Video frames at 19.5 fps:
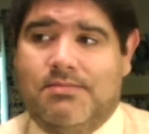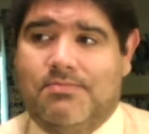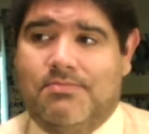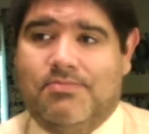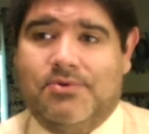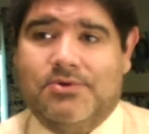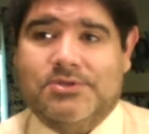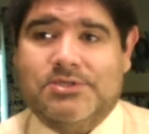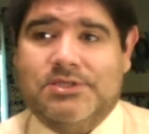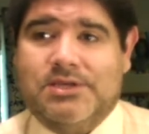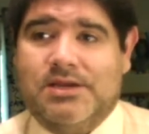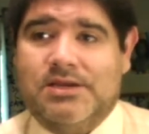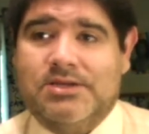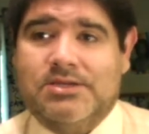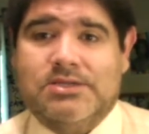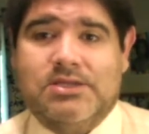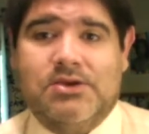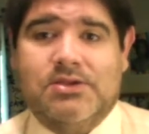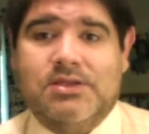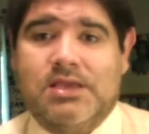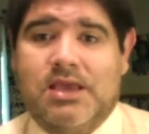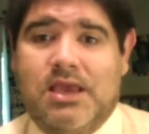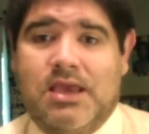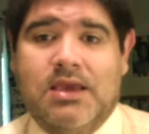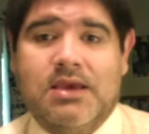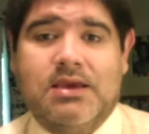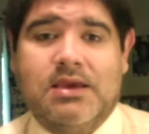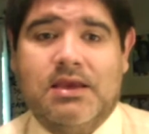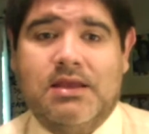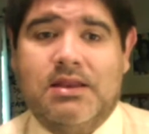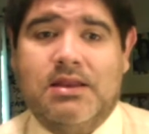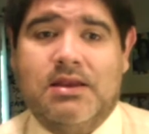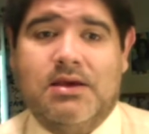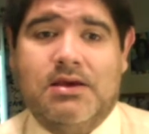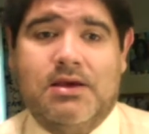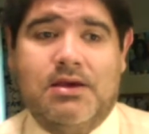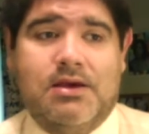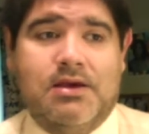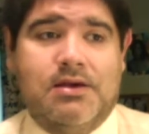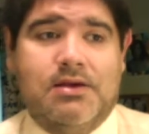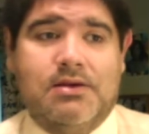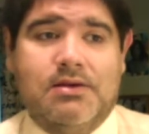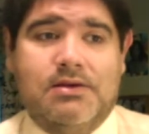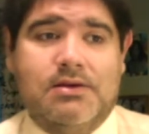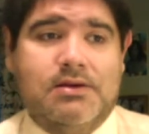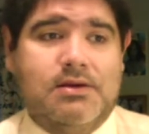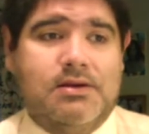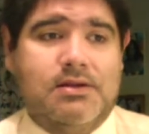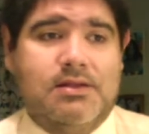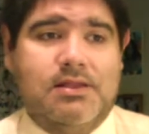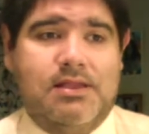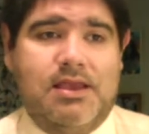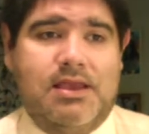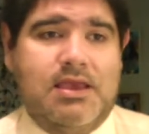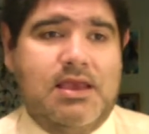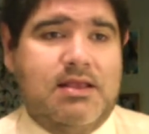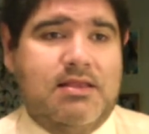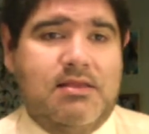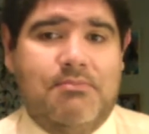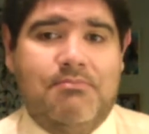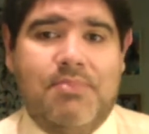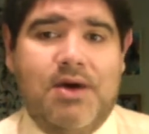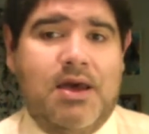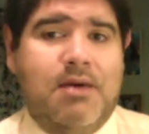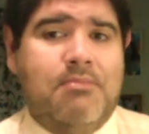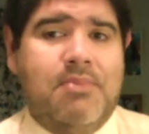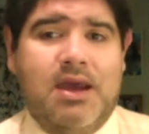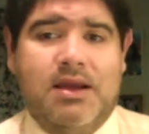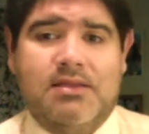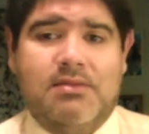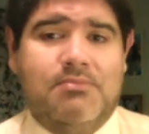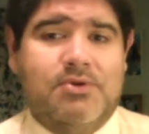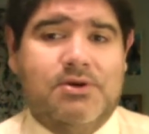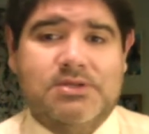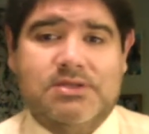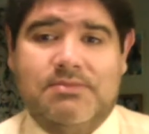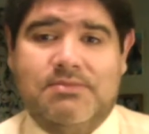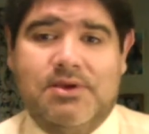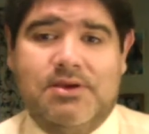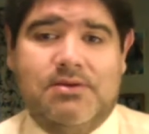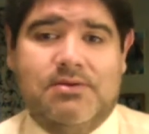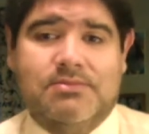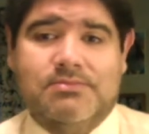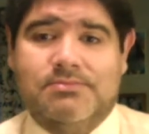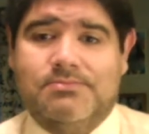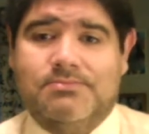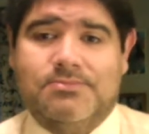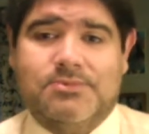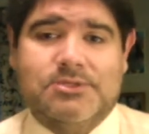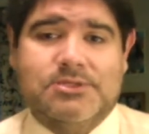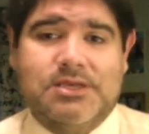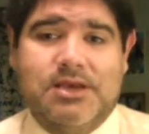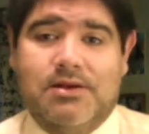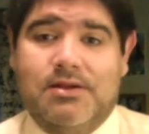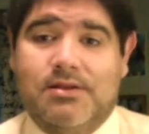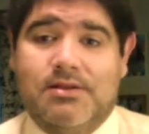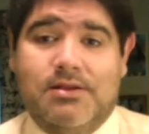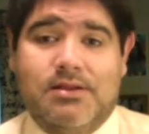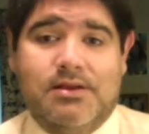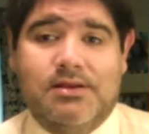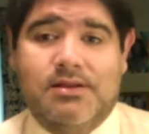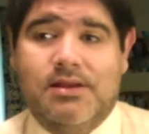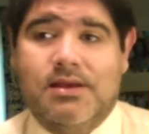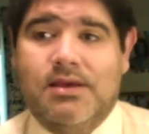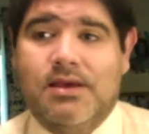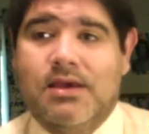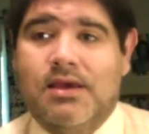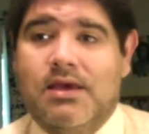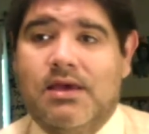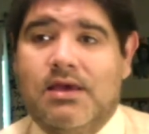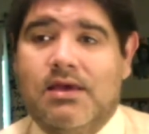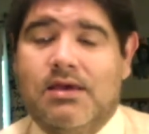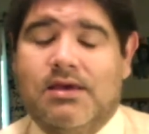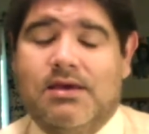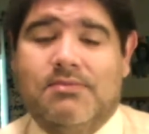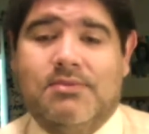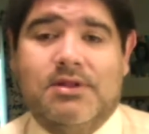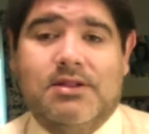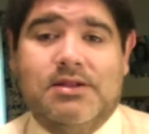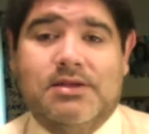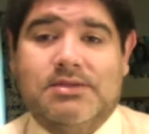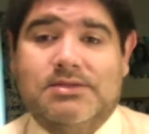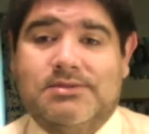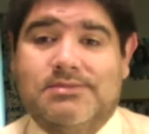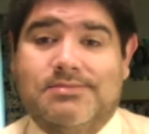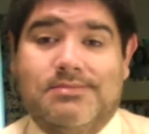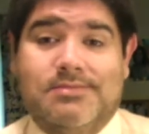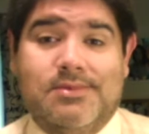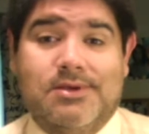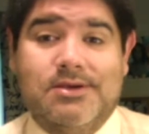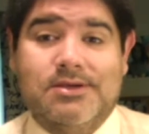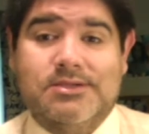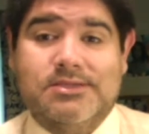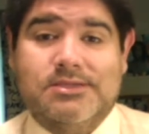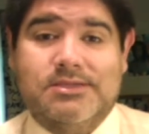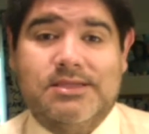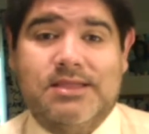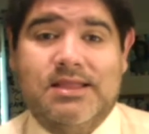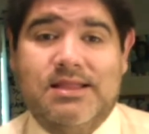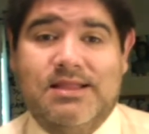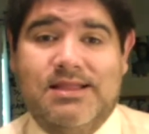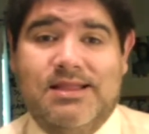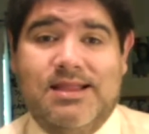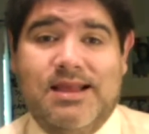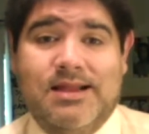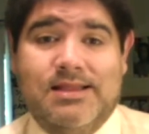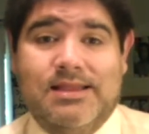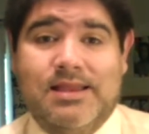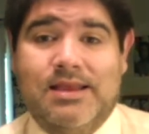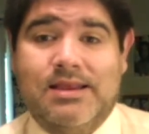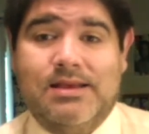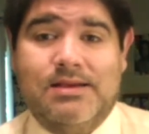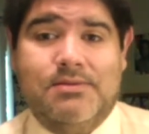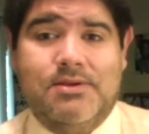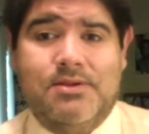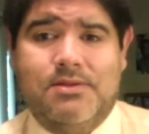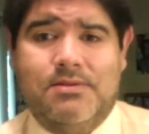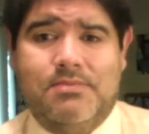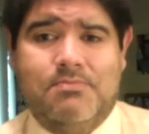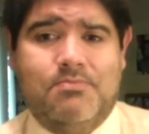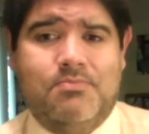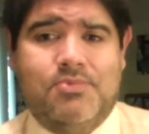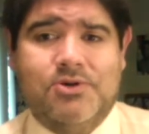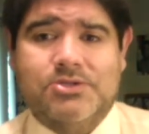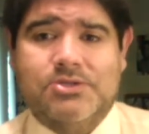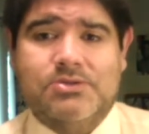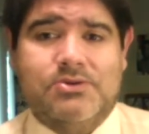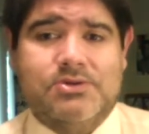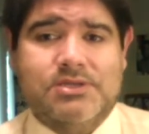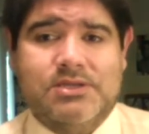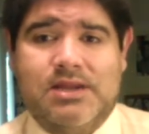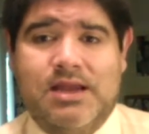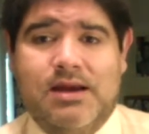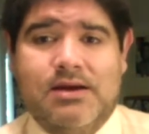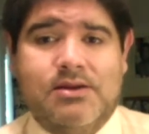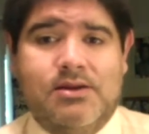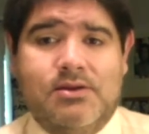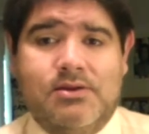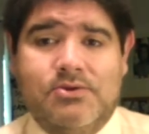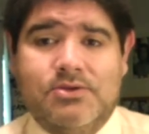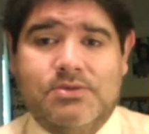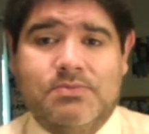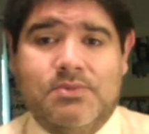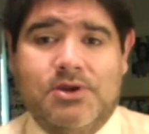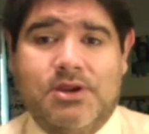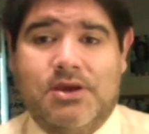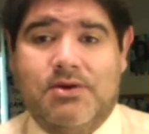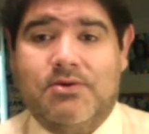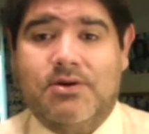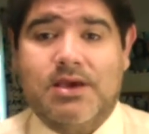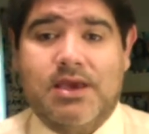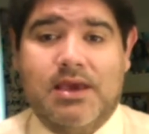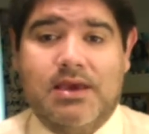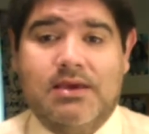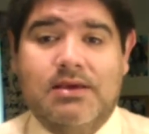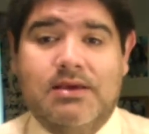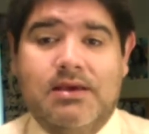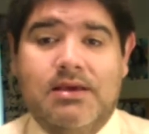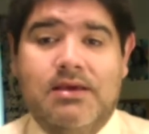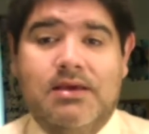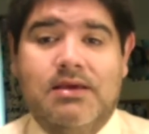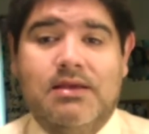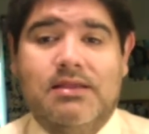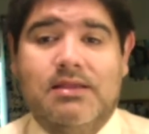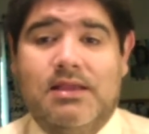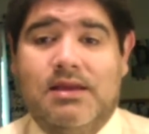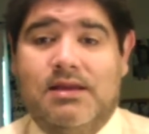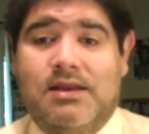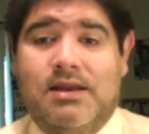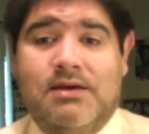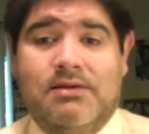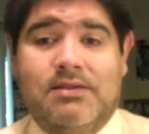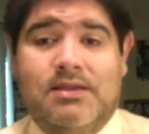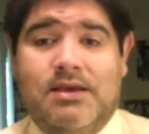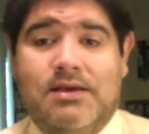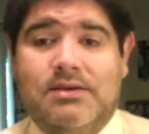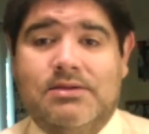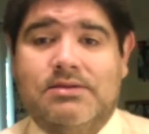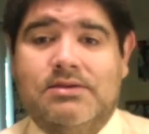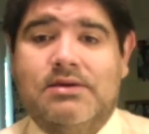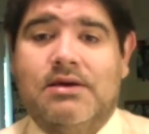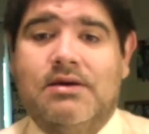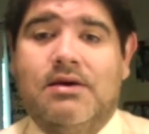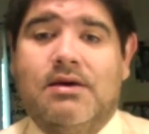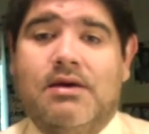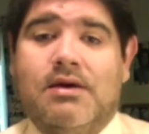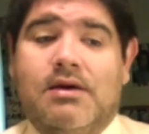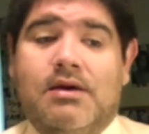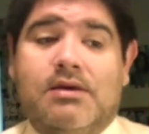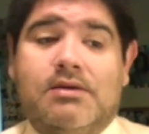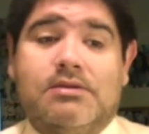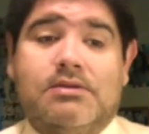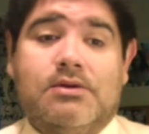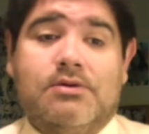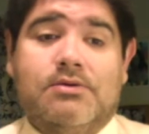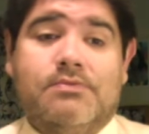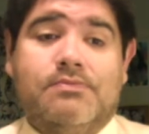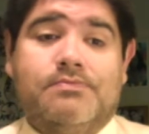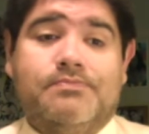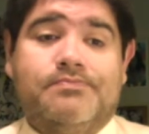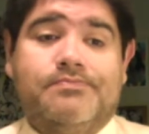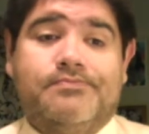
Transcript: percentage they'll take, and that he has to buy back the books if they don't sell. And I mean, listen, it's not that bookstores are not going to lose money, okay? Not nowadays. So